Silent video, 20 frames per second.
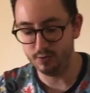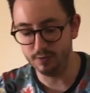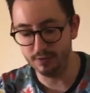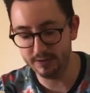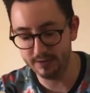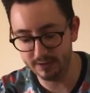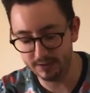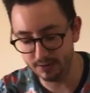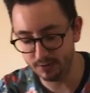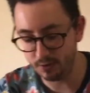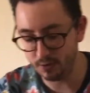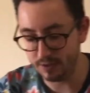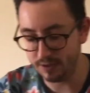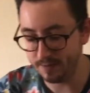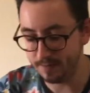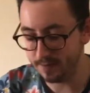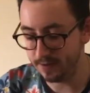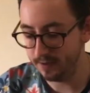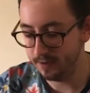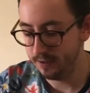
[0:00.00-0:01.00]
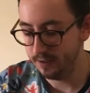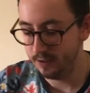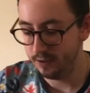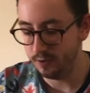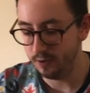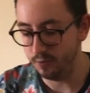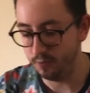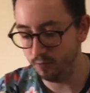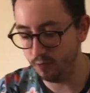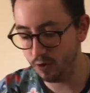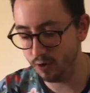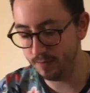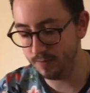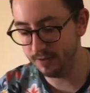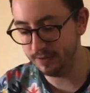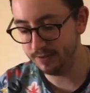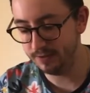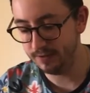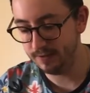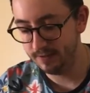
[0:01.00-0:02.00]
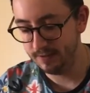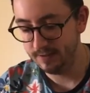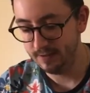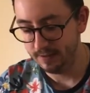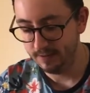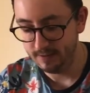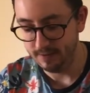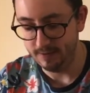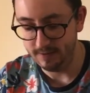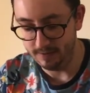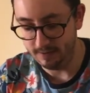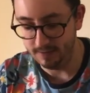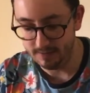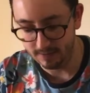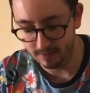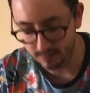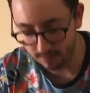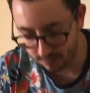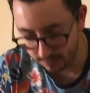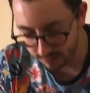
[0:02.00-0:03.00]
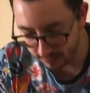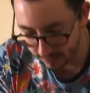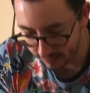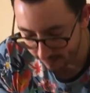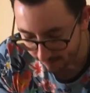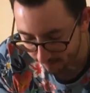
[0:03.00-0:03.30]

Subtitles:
releases all them aromas. Okay,